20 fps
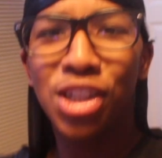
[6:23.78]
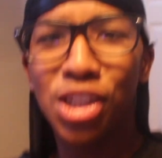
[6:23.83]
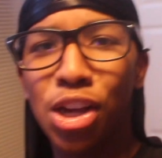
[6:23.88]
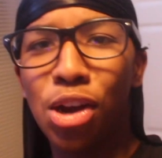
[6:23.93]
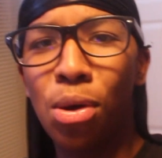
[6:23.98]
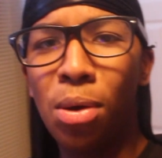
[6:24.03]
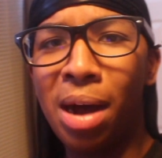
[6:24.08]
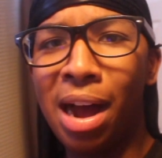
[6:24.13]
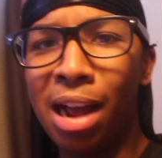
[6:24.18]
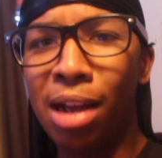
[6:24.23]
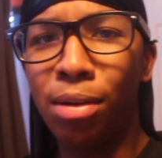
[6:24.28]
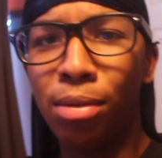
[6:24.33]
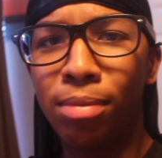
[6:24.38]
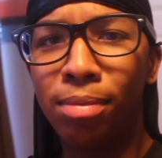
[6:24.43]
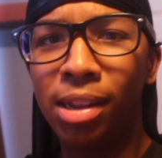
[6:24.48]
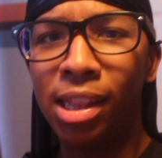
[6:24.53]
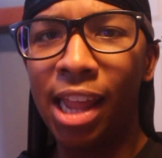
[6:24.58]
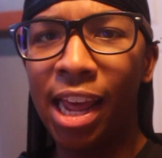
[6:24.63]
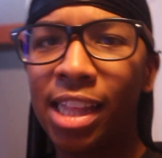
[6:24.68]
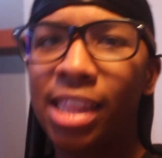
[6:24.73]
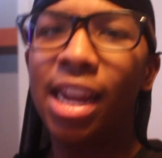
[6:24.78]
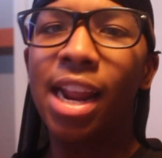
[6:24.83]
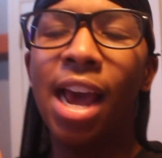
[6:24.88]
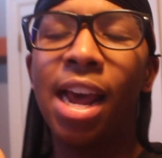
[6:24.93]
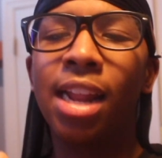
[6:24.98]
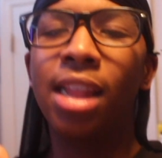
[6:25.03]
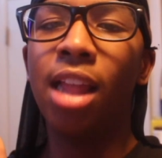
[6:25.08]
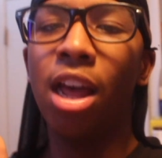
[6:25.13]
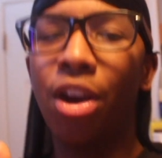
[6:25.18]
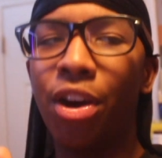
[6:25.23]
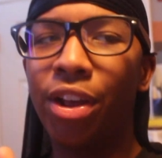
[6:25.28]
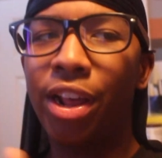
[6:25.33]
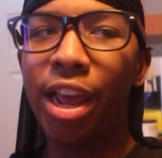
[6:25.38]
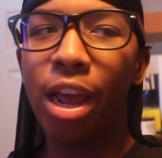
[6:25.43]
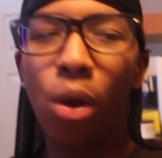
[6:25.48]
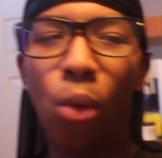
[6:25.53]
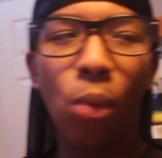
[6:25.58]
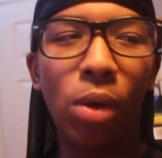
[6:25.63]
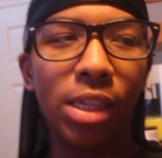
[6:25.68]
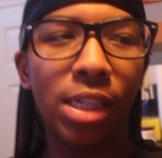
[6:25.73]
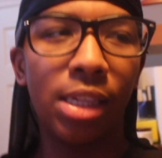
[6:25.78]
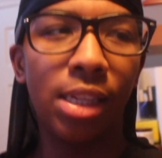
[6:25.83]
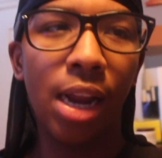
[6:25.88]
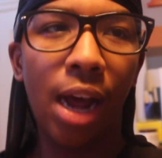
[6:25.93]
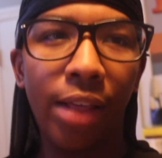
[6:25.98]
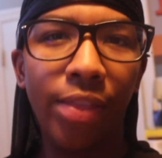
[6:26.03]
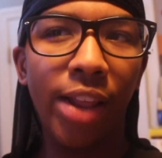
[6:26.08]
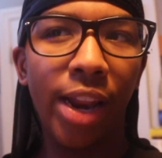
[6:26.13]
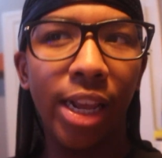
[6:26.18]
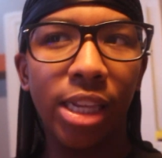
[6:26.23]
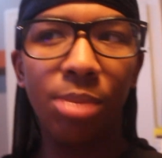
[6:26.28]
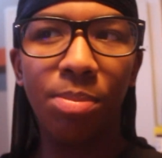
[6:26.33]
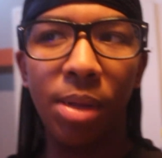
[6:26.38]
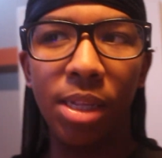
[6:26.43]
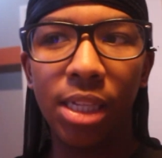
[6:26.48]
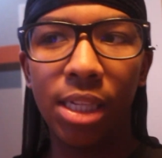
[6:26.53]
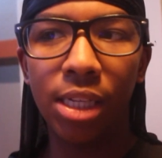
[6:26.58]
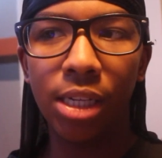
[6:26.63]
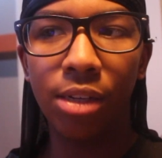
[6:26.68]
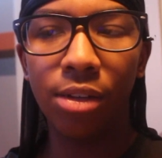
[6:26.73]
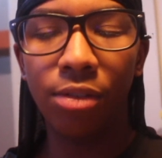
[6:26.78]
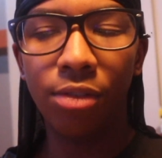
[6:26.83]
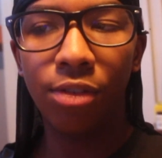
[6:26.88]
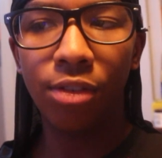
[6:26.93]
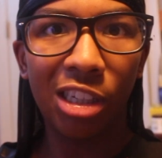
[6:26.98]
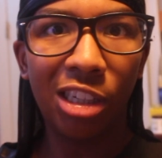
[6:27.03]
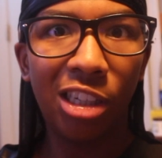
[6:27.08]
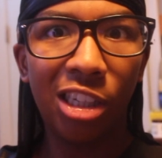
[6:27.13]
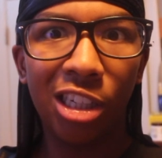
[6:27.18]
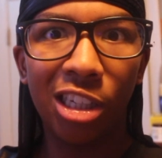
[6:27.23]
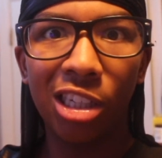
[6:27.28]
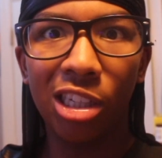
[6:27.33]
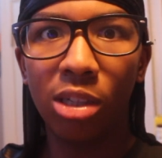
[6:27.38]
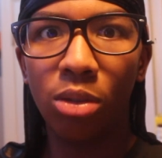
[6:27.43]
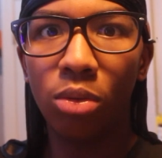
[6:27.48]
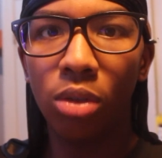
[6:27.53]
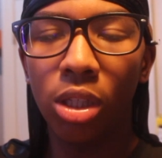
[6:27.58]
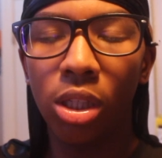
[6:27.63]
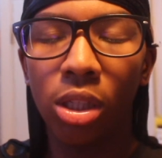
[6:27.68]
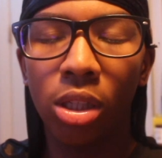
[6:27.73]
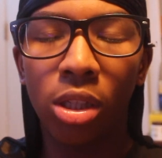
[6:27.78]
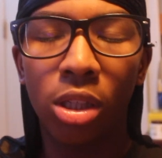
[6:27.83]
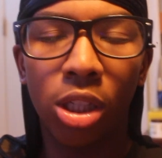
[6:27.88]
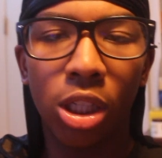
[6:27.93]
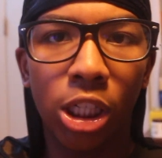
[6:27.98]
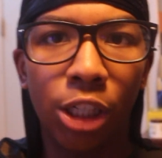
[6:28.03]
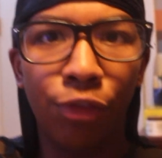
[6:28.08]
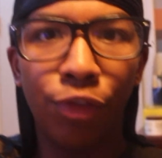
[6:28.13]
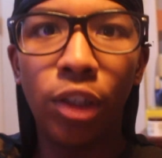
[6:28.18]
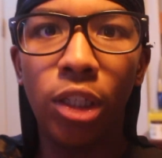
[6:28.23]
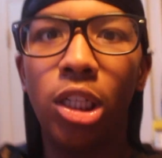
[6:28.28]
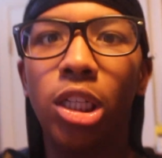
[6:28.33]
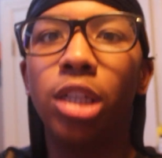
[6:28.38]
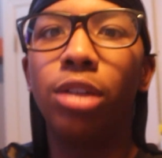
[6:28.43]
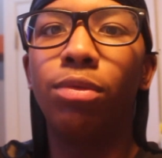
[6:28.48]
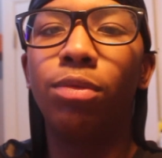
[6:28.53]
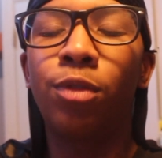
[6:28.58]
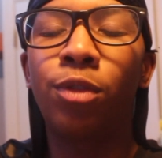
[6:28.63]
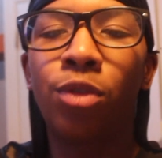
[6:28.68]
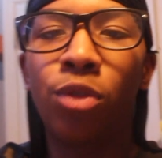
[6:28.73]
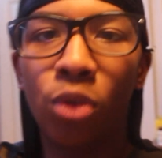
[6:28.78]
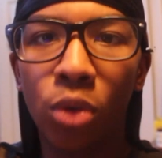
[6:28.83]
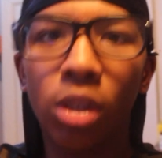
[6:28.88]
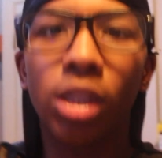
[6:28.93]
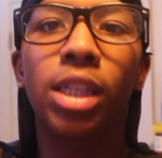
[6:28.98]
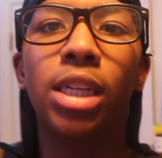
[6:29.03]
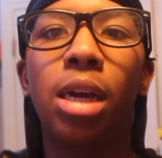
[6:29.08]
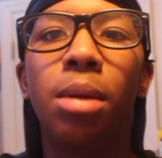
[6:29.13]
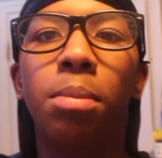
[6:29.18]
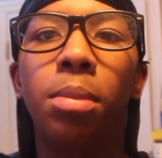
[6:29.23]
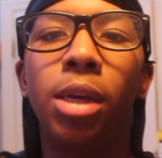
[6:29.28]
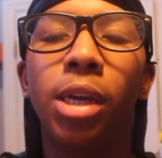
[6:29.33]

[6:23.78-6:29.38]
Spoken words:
So I liked that it had a lock on it. It was not that expensive. And yeah, it was convenient for the time